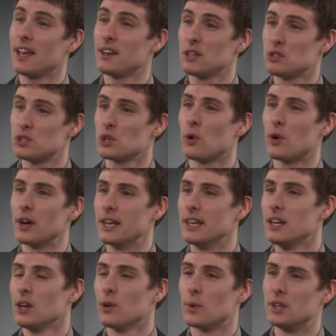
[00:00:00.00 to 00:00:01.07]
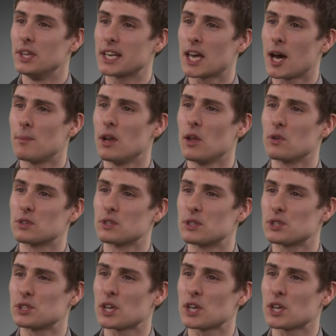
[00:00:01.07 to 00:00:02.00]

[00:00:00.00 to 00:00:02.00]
and enjoy when they come along to the